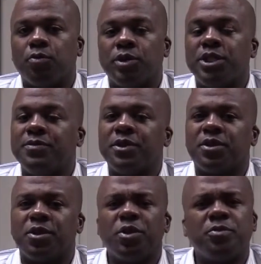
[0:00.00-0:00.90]

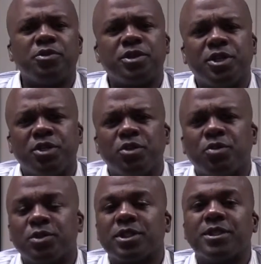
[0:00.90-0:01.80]
achieving 30%
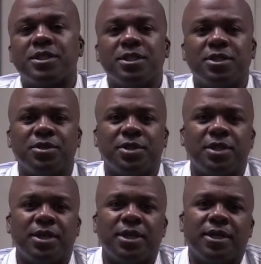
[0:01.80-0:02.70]
cure was considered
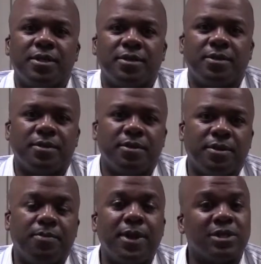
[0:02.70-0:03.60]

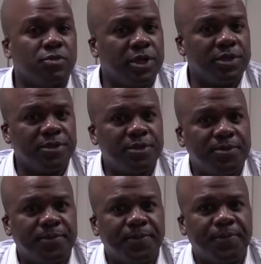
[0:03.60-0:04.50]
the best we could do.